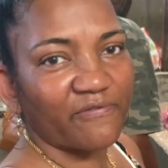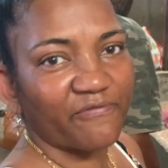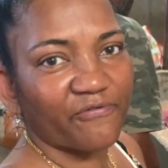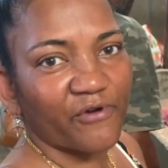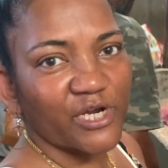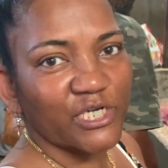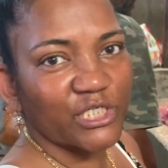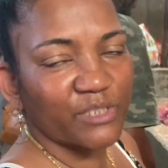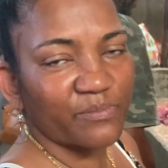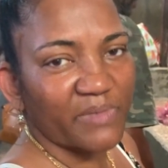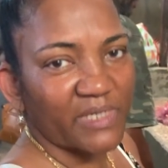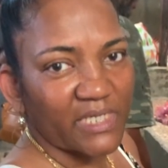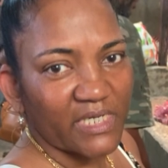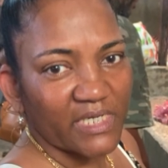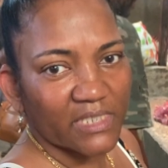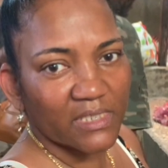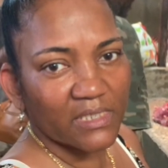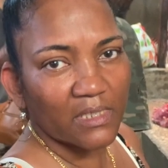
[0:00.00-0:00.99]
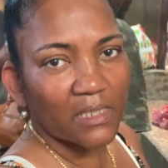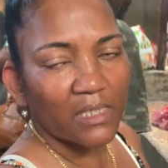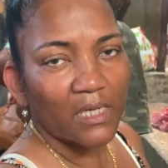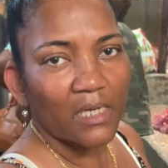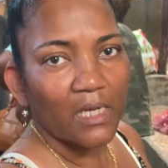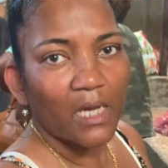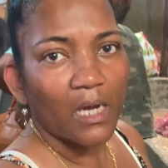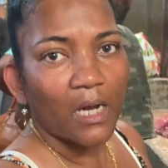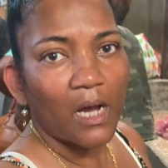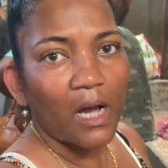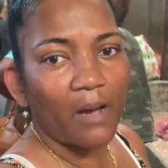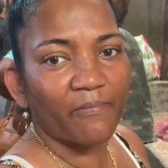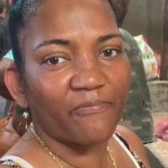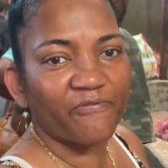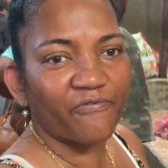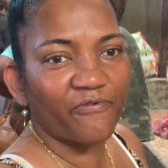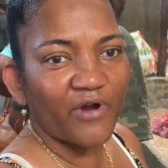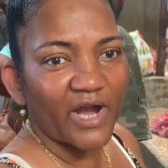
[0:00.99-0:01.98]
fresh meat on
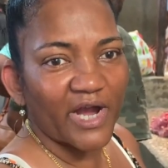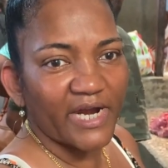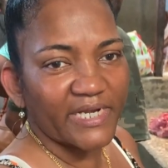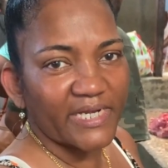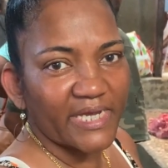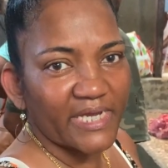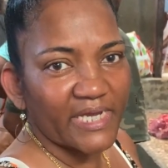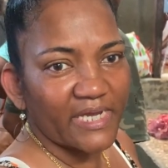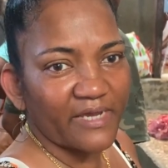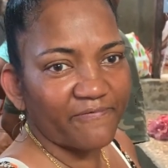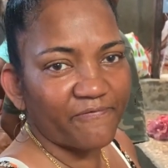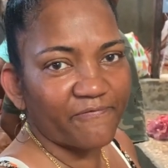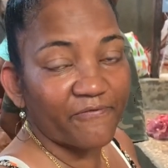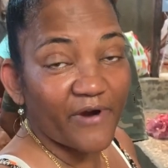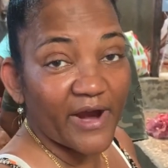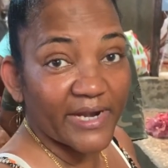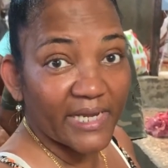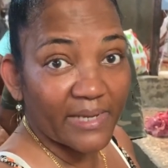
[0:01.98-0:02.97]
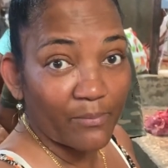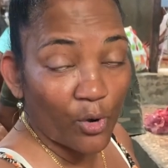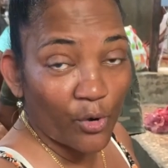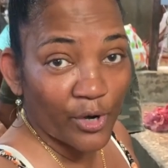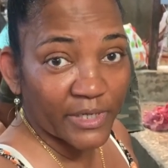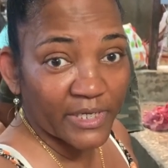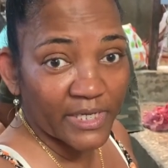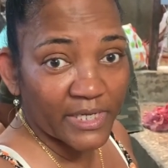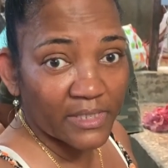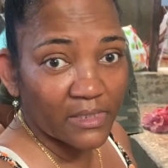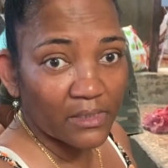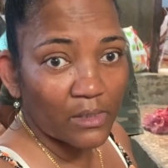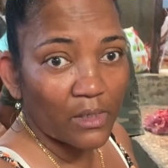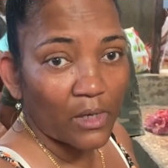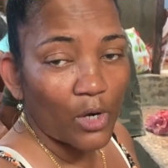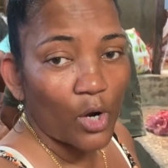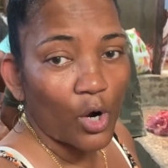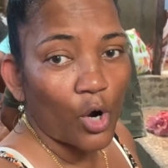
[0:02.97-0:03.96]
Friday morning. At
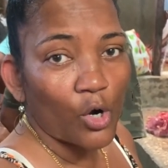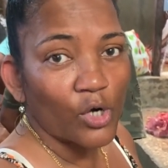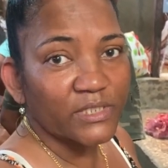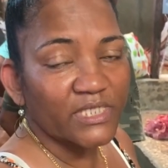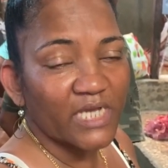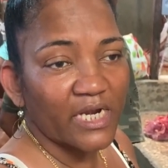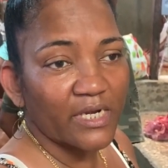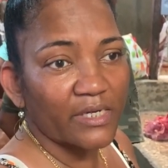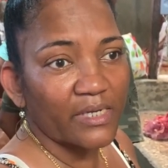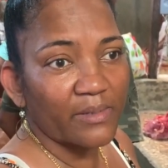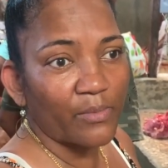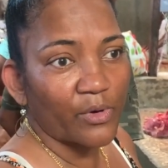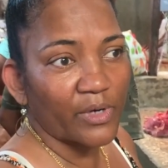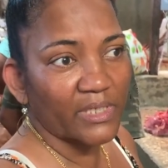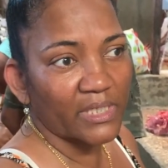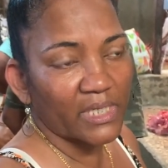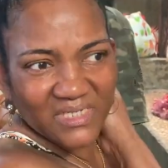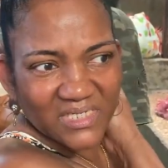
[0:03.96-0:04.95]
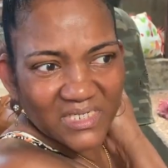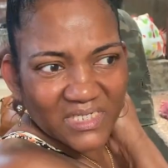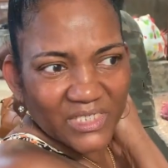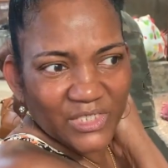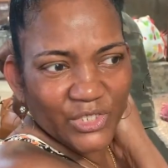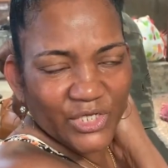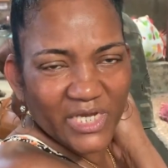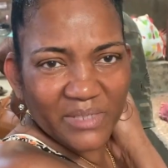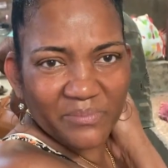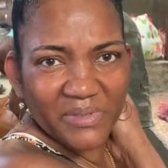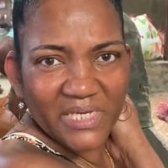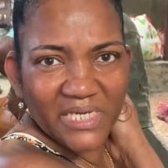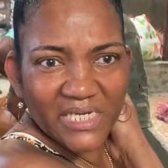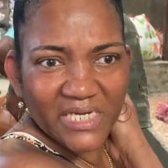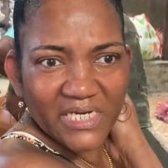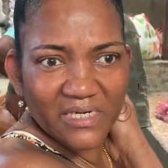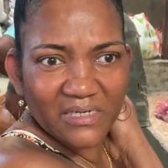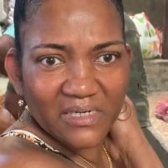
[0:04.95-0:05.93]
what time? Or Saturday morning. You can be
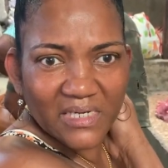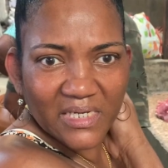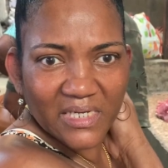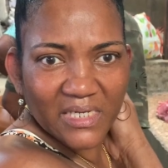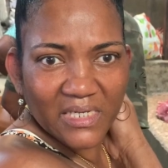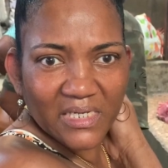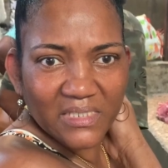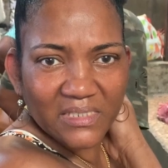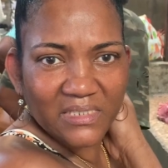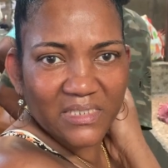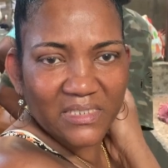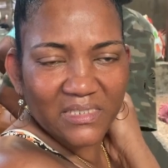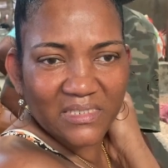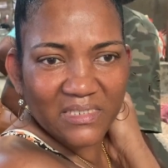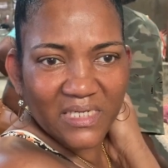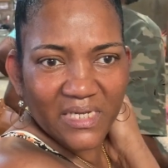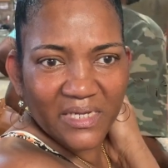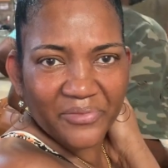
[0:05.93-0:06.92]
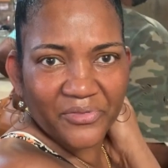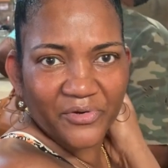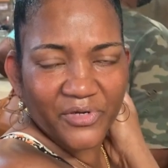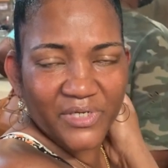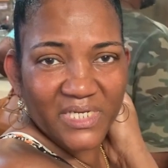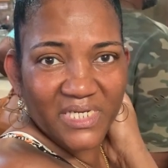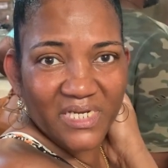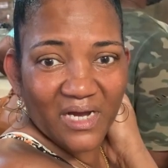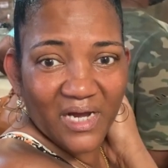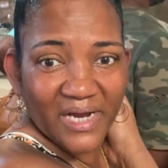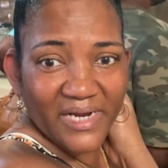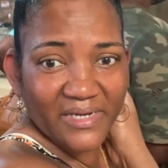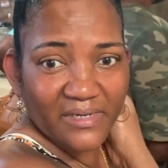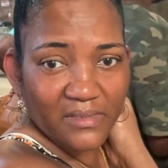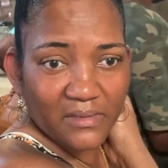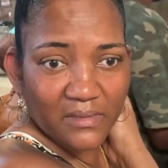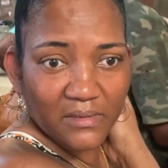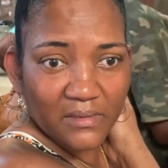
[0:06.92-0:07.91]
here like
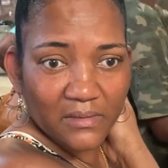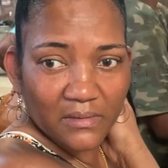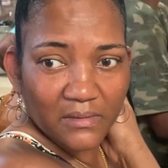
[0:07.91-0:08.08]
3:39.